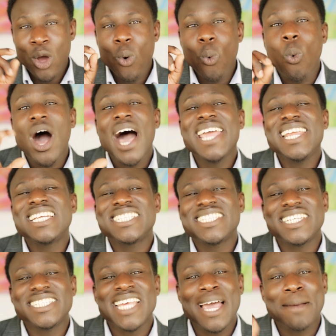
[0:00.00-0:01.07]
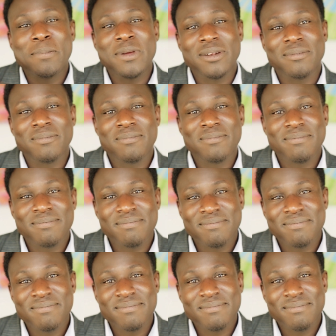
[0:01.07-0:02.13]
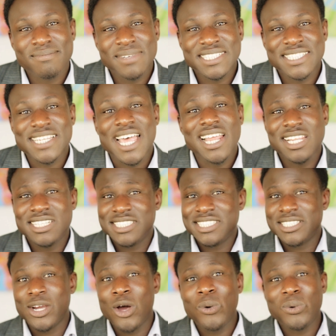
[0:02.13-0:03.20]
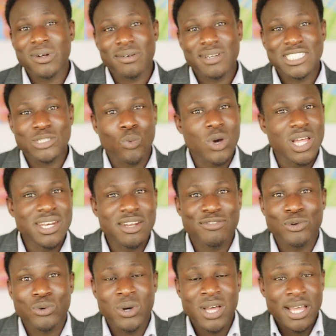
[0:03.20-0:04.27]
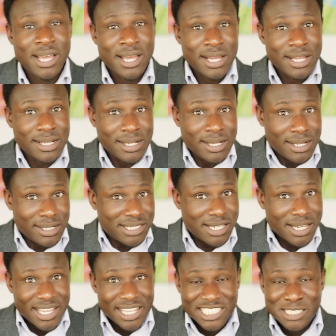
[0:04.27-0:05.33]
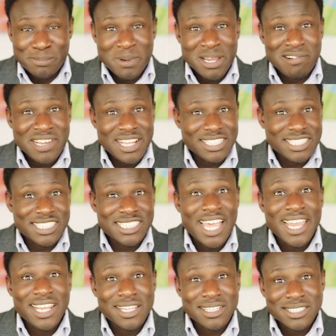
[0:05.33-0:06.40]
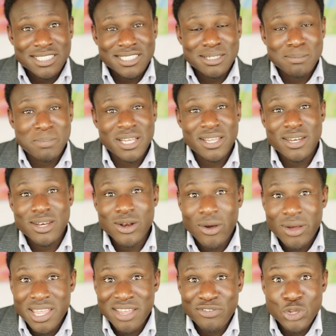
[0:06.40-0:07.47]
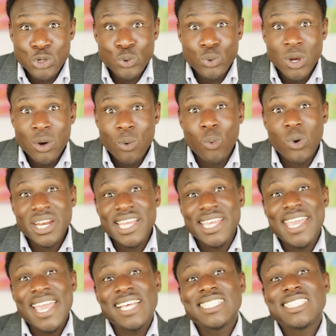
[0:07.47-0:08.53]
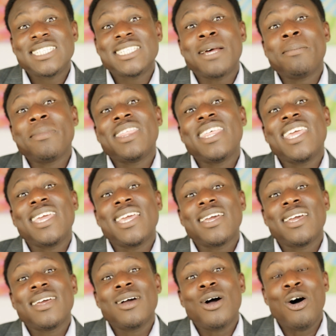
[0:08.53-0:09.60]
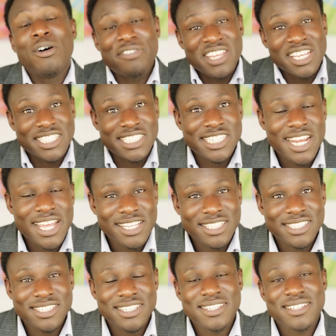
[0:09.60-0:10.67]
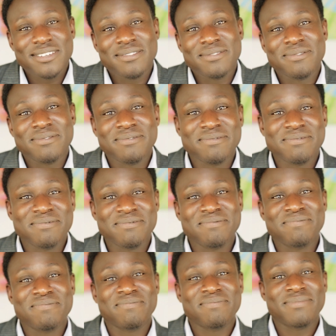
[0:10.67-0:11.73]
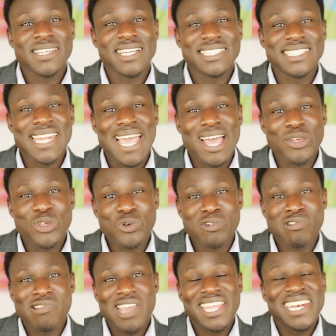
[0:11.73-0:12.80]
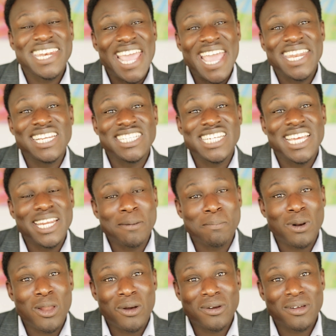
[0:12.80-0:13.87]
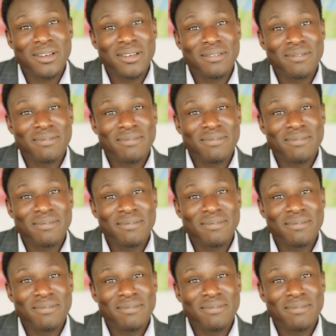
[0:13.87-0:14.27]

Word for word: Why does this happen? Silence is golden. It's wonderful to experience silence, but not if you want to get something off your chest, because now you create an energetic block